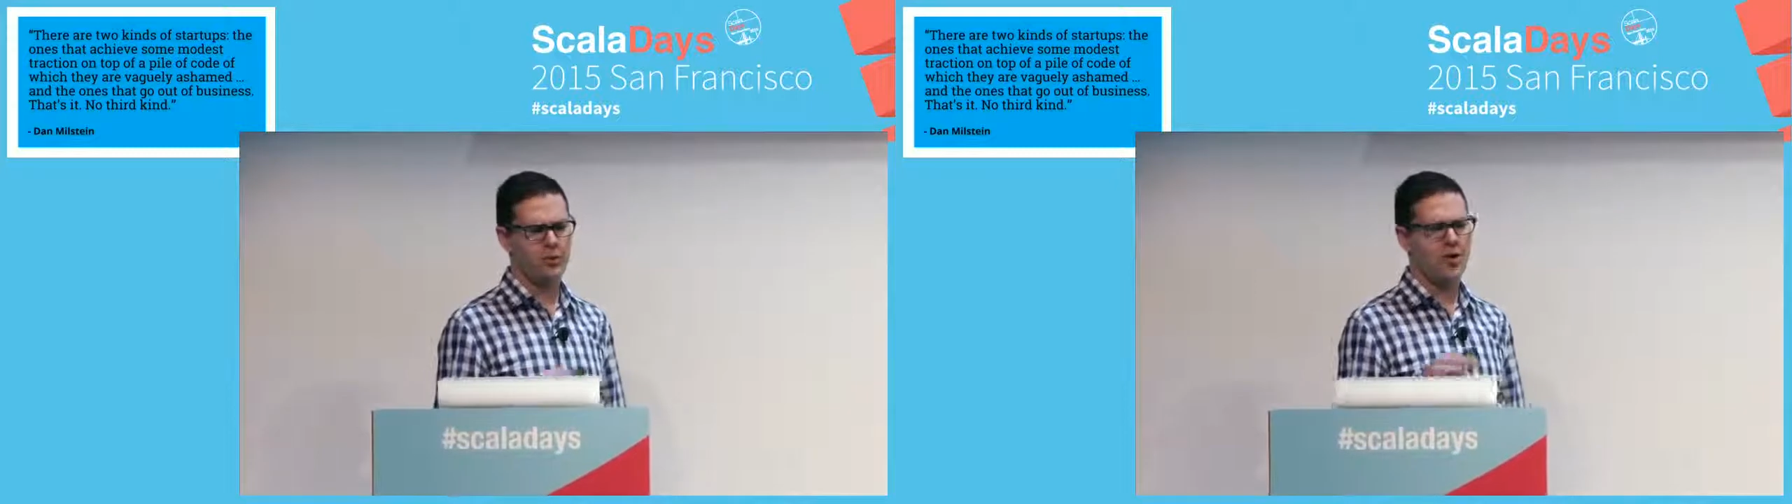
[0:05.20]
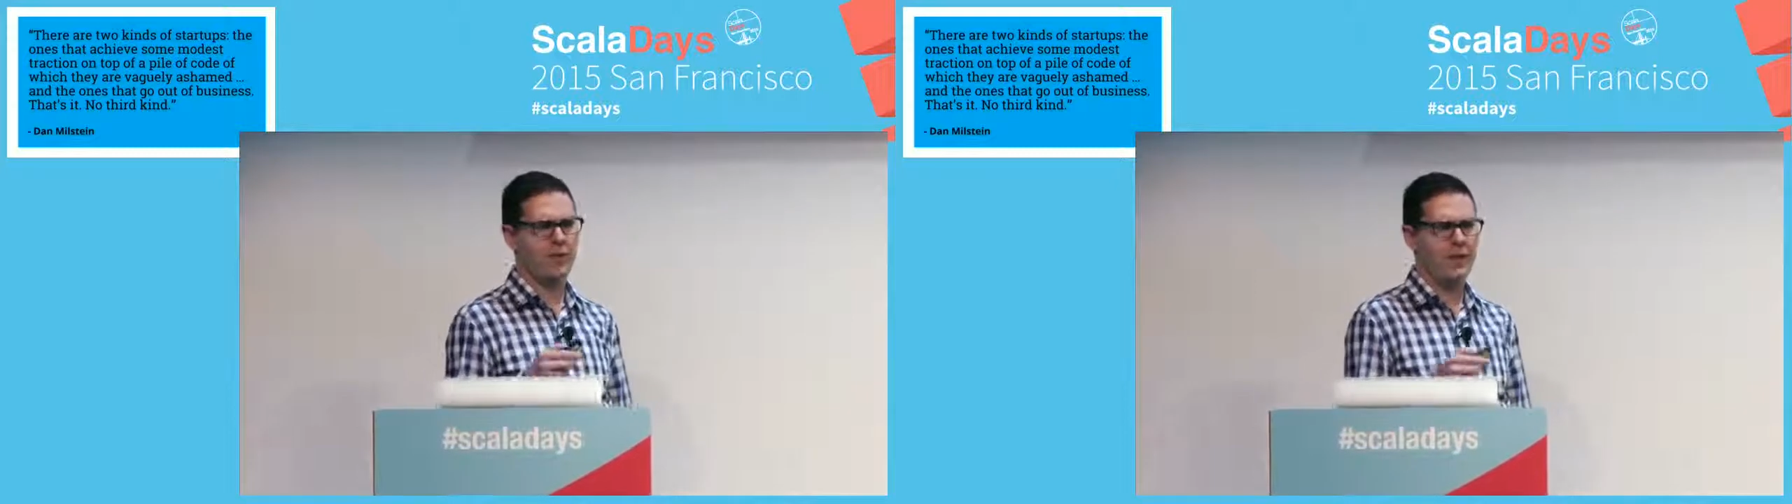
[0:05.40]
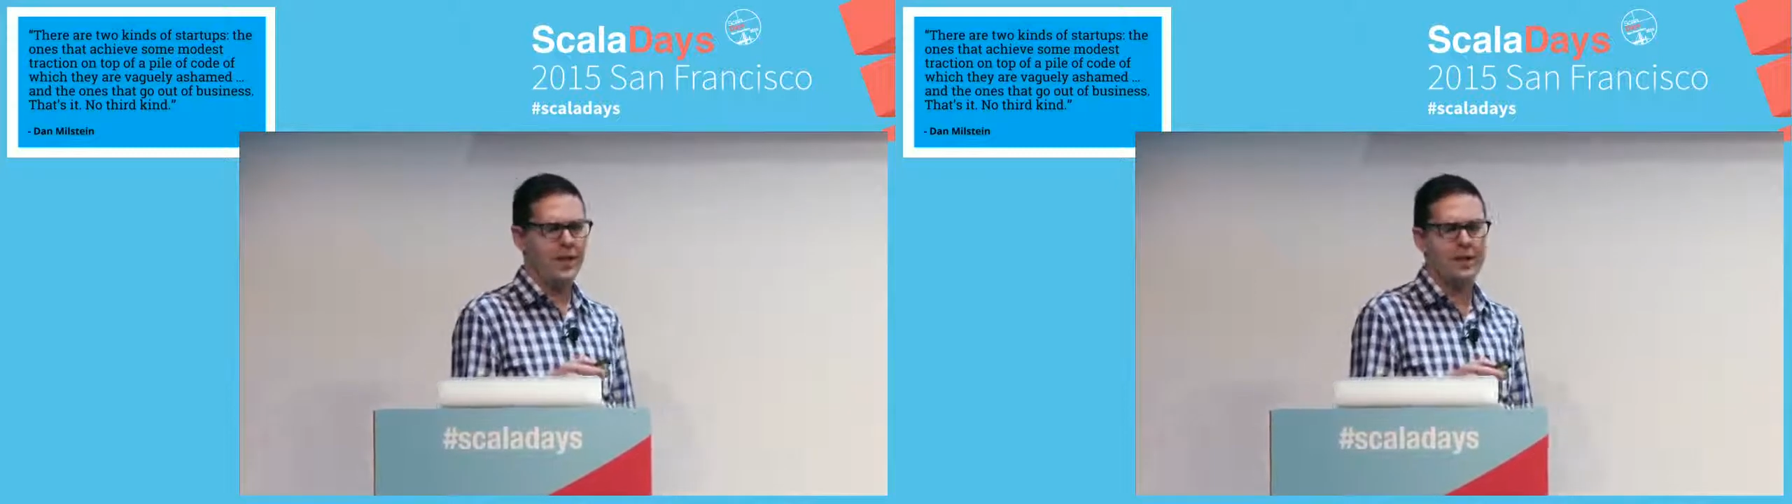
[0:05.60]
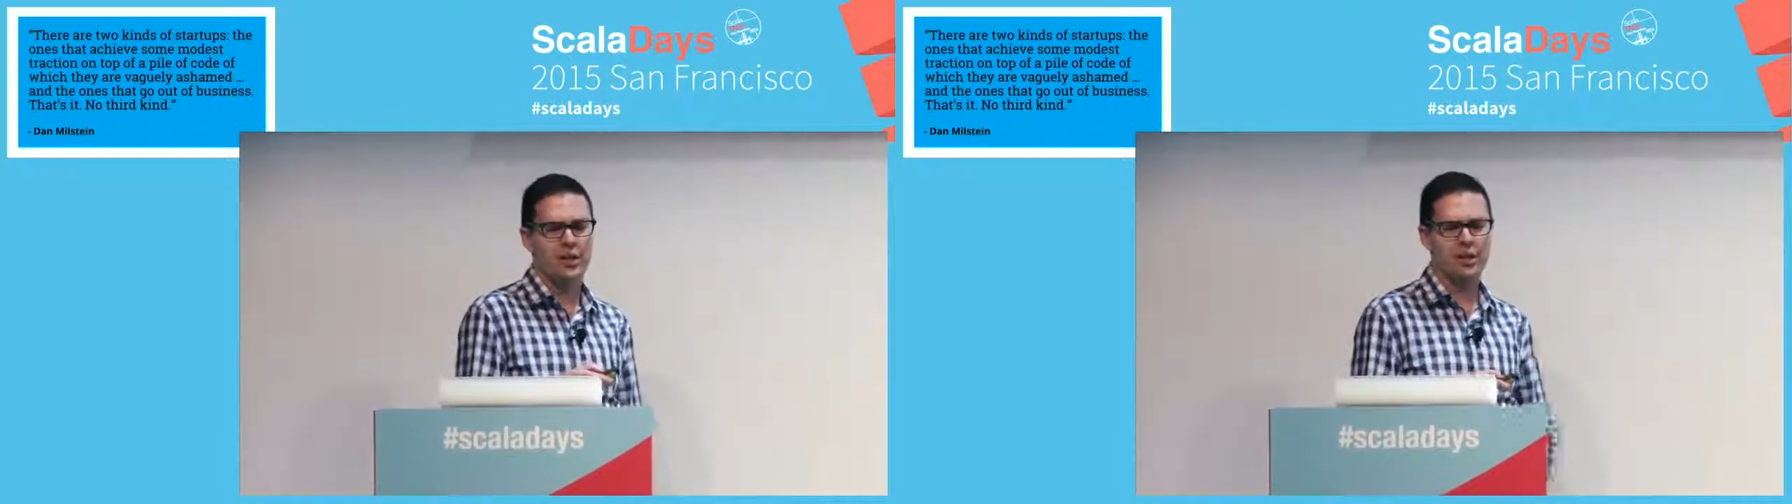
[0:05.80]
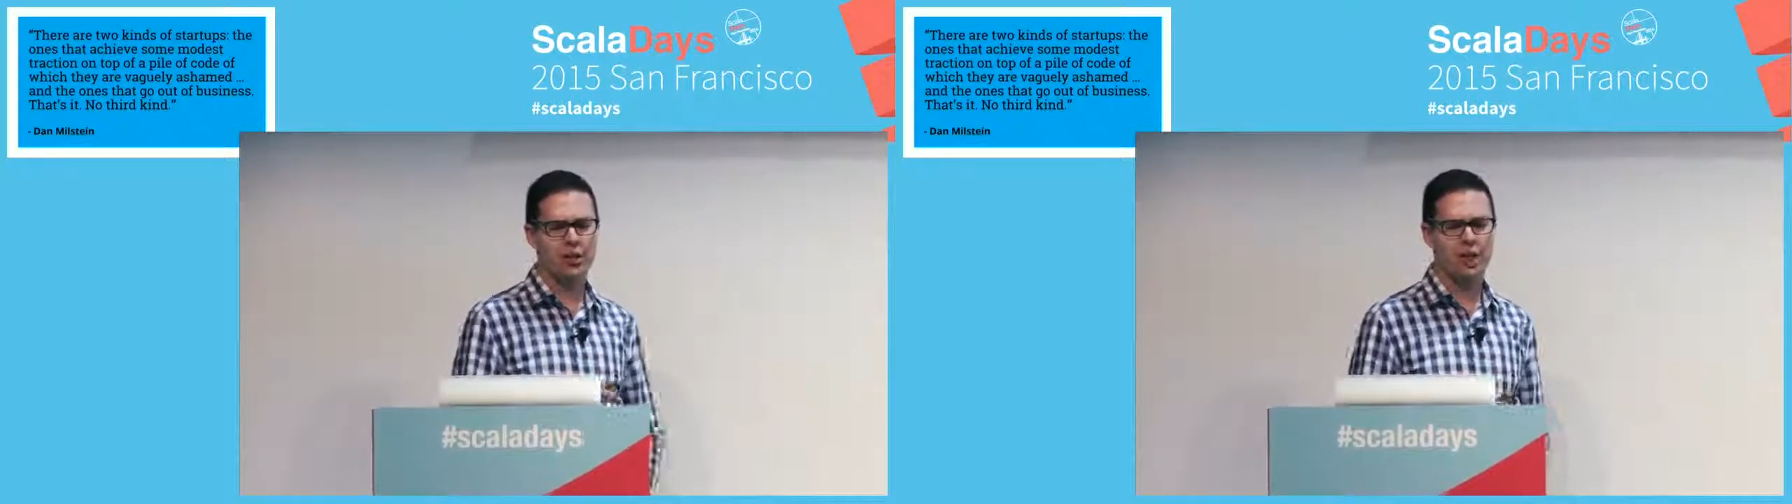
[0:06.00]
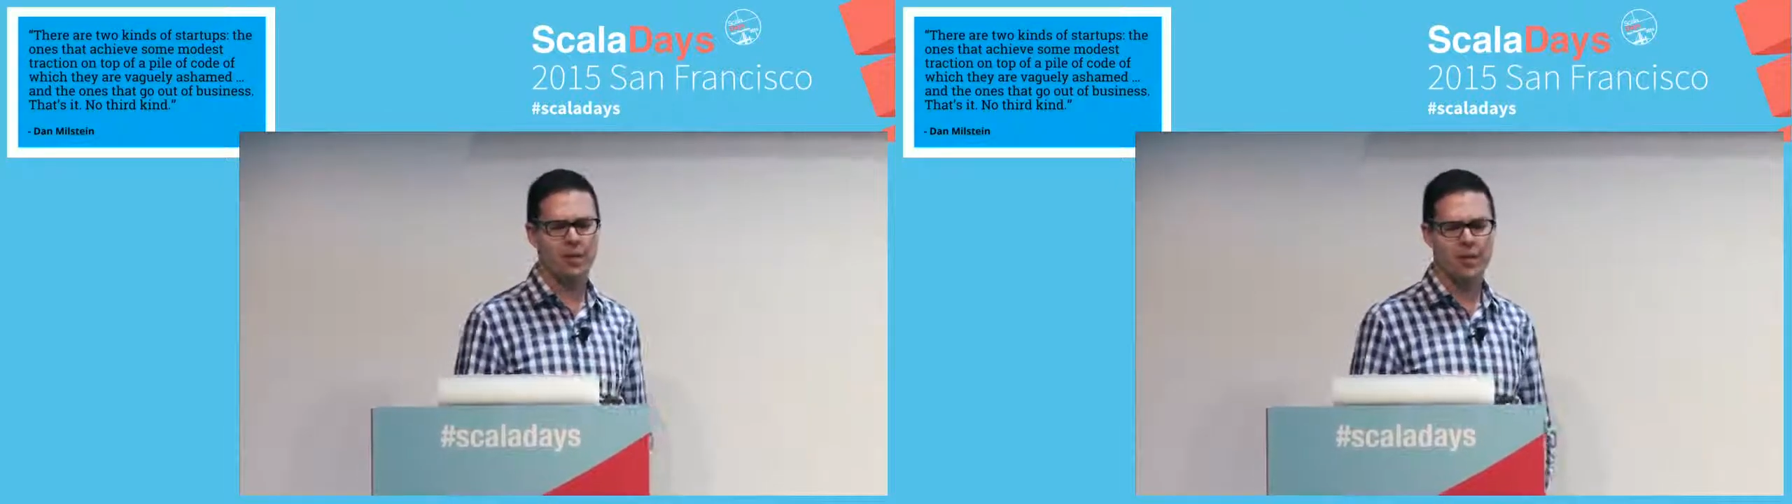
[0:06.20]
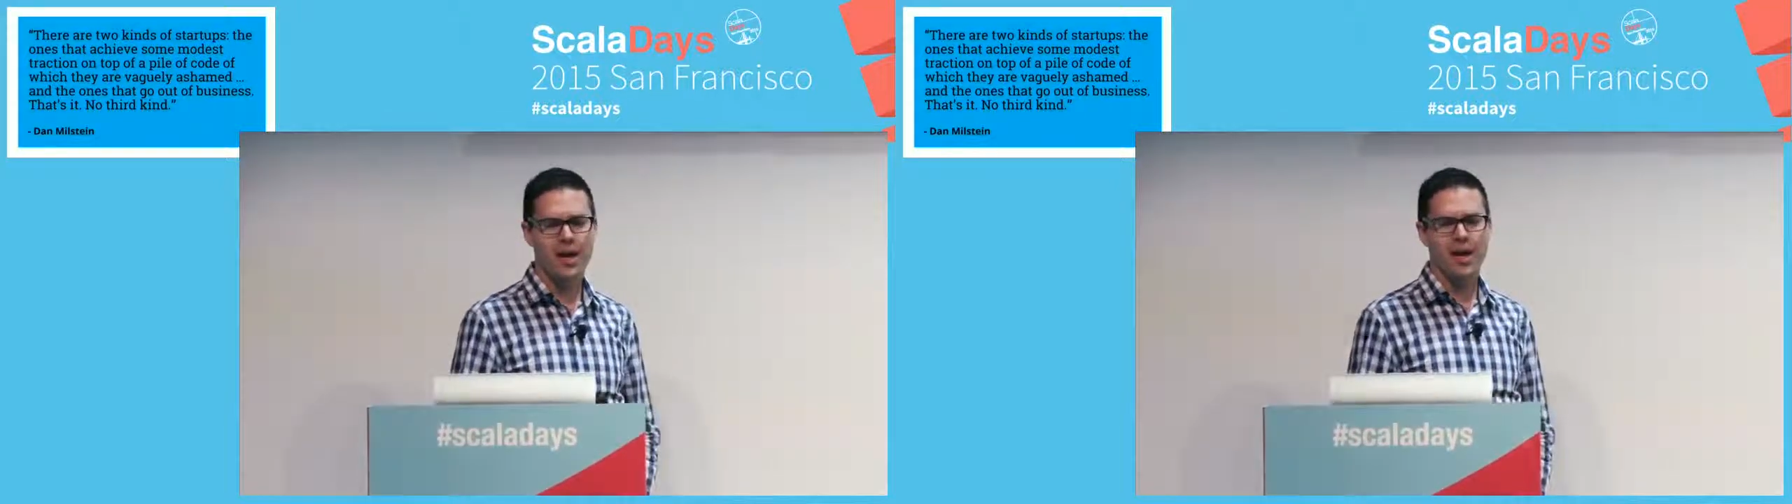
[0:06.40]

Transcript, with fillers: they are vaguely ashamed,